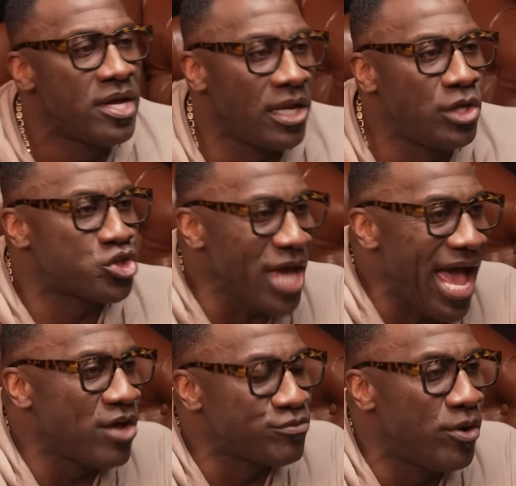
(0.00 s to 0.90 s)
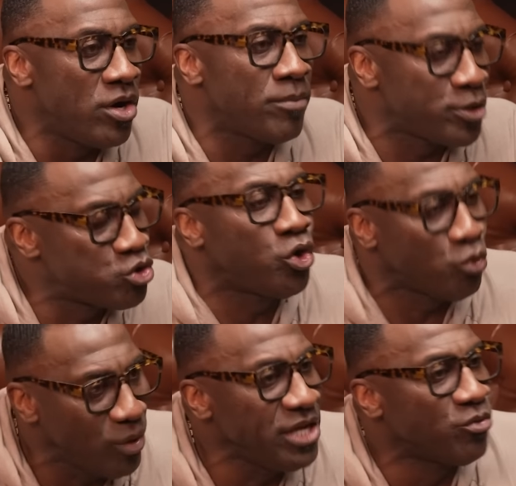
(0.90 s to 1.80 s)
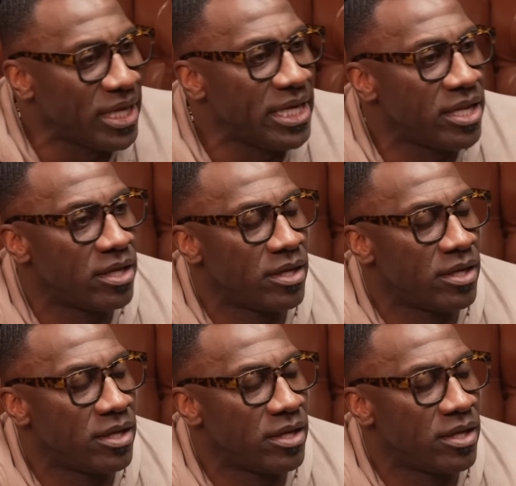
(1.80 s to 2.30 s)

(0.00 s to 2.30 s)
a little child's book, but you could read, read.